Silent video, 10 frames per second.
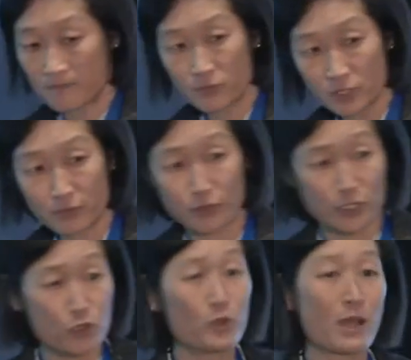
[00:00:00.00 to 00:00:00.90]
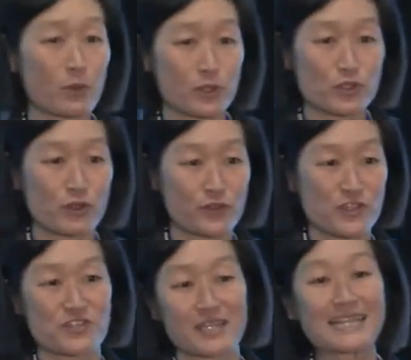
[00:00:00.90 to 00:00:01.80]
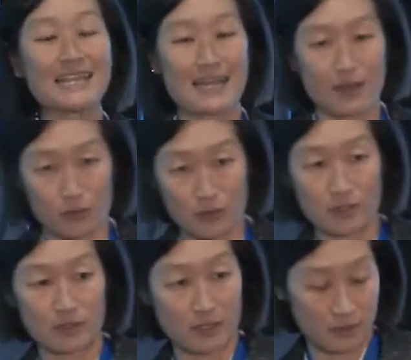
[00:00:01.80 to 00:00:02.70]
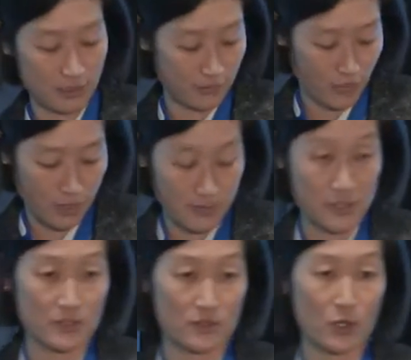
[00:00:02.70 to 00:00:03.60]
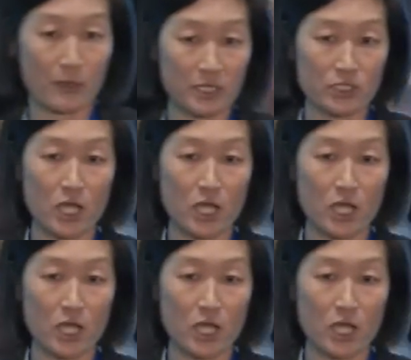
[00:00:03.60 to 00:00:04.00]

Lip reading: delivering new network services in cloud environments. And so I'm going to